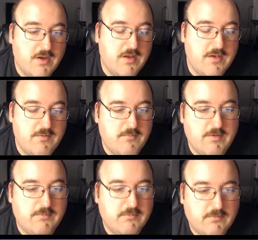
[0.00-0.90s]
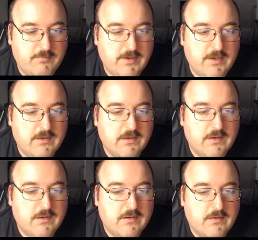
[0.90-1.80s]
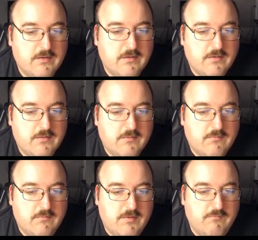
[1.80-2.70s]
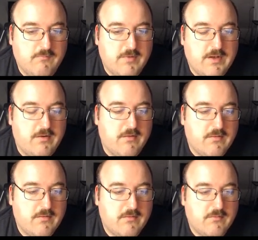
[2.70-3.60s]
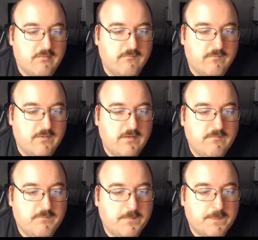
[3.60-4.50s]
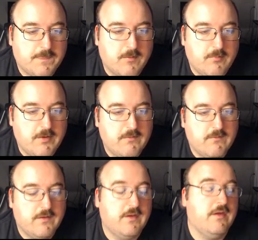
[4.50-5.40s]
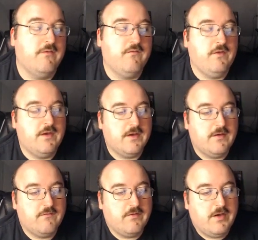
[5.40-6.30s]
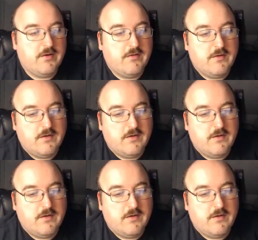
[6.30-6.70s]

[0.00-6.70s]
and maybe it will be even better, hopefully. Well, I'll see you guys later.